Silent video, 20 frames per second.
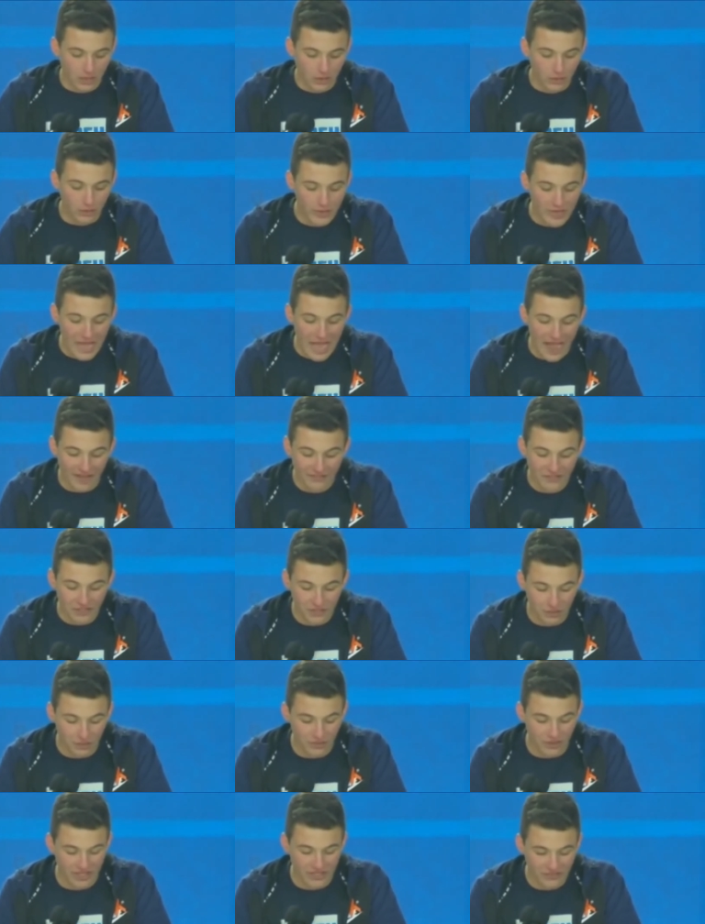We have to
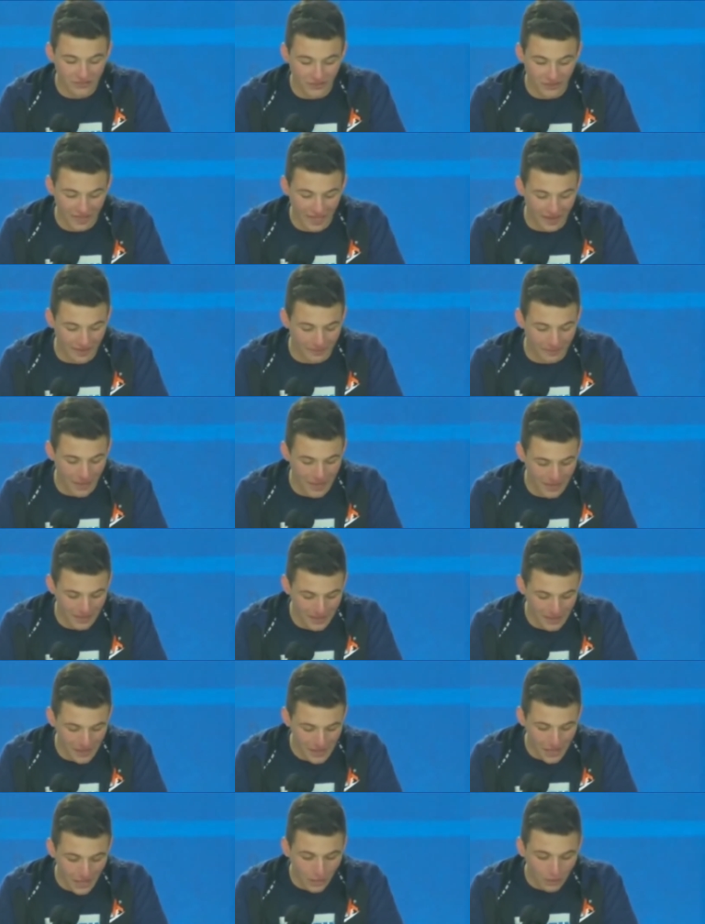do this for them.
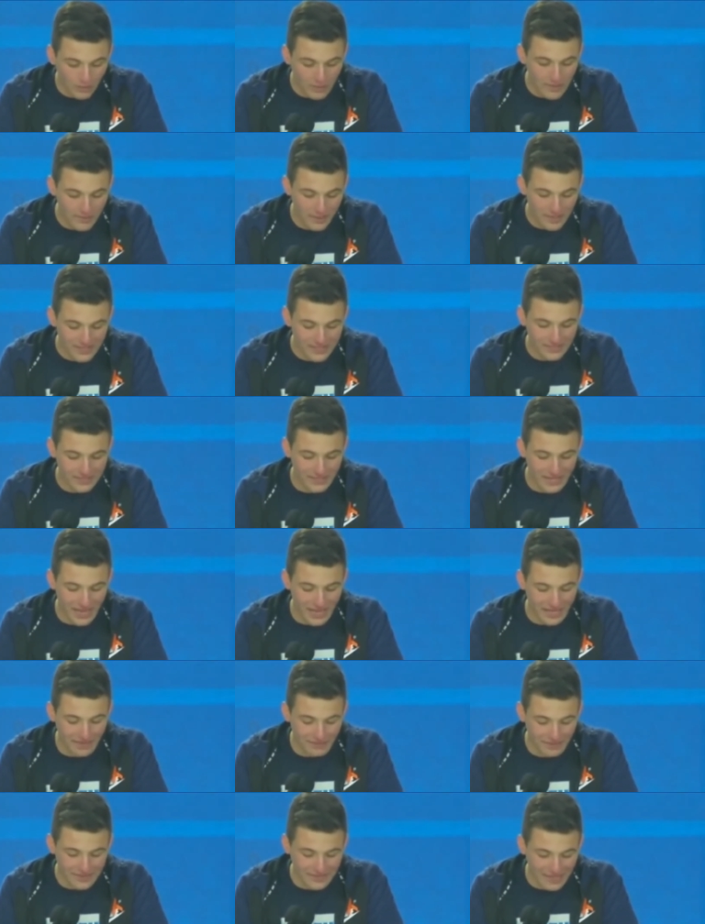We must
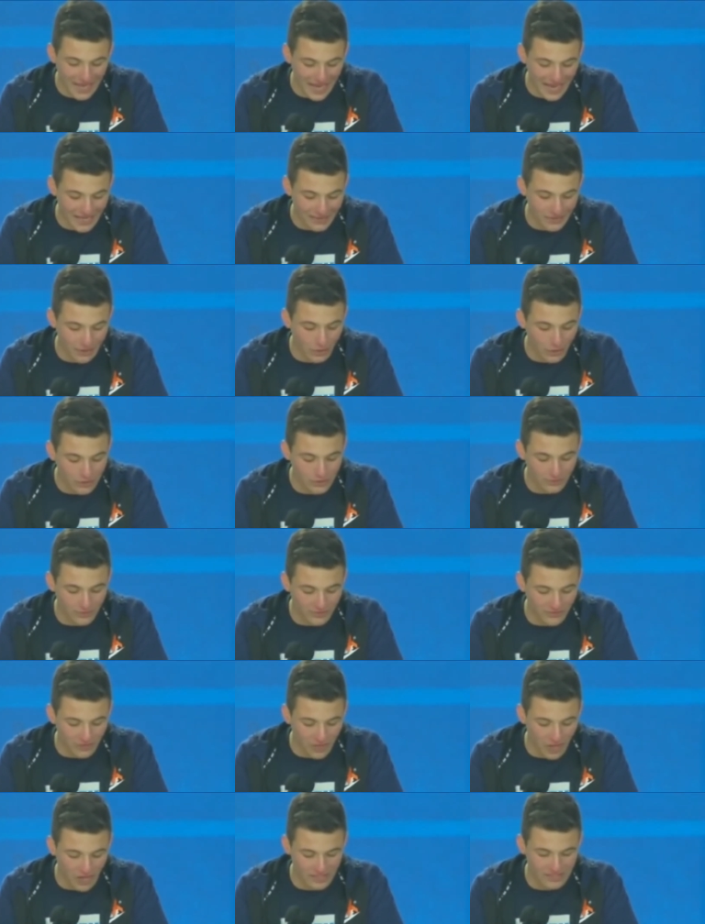stand beside those we've
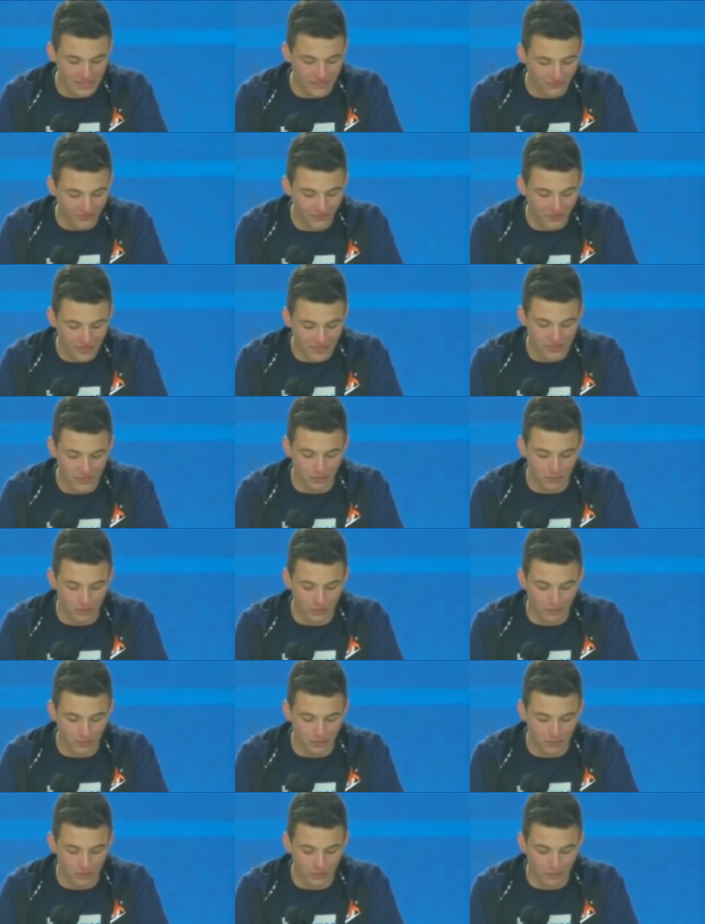lost and fix the